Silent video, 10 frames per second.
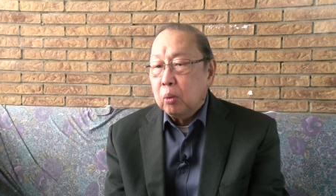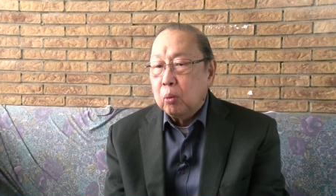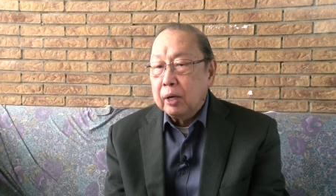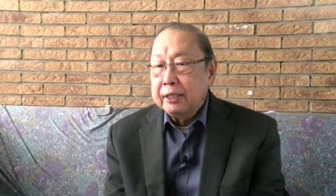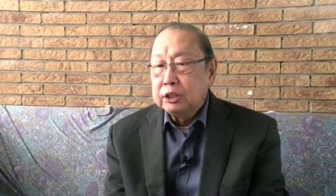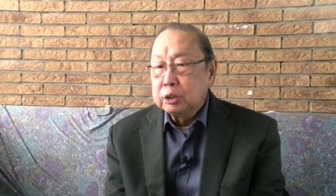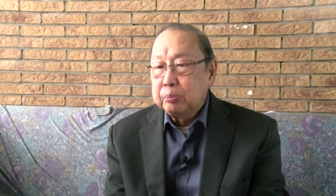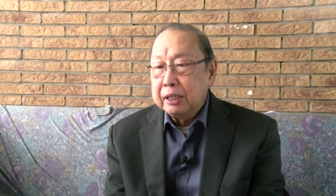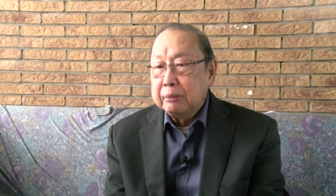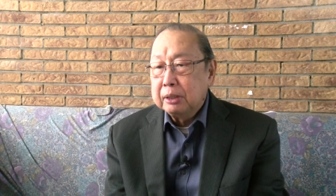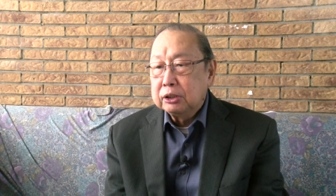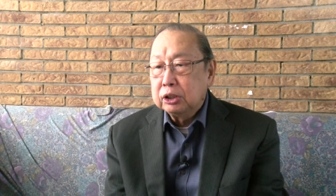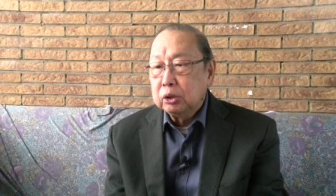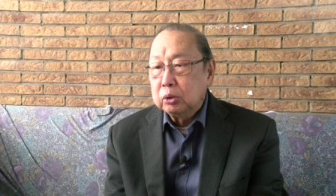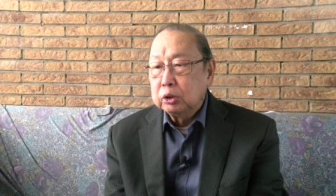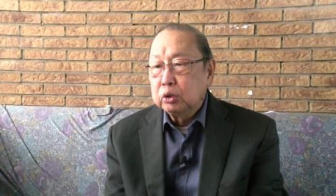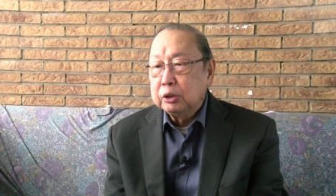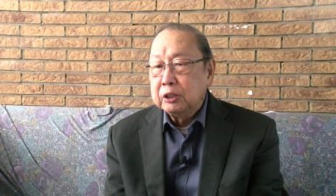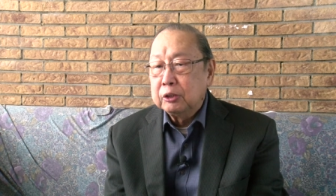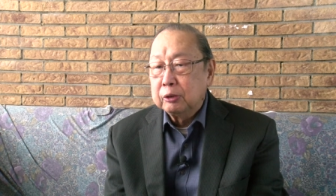wage payments in order
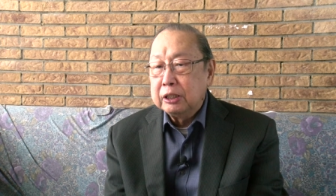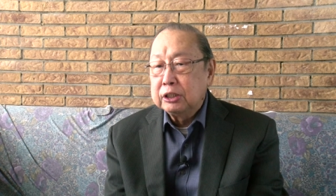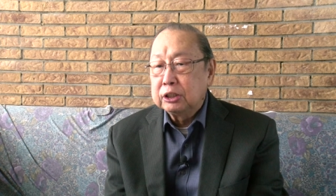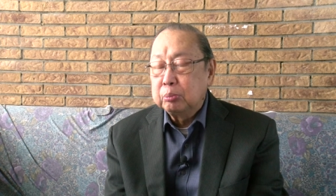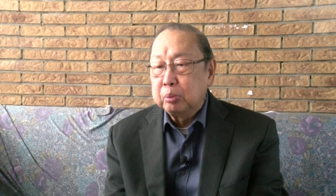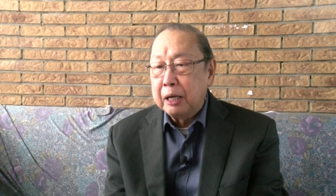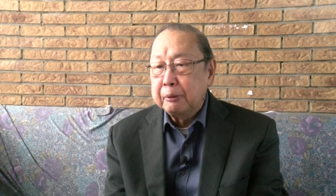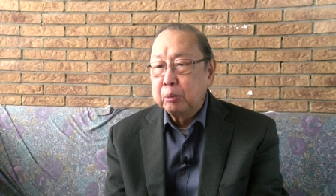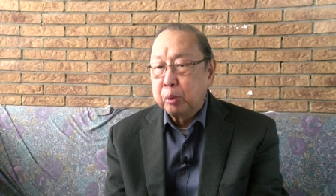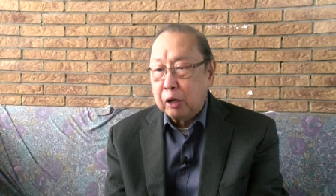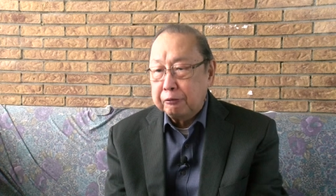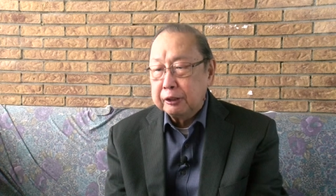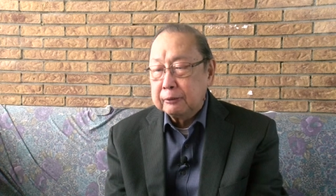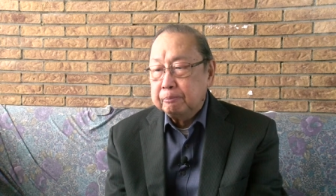to increase private profit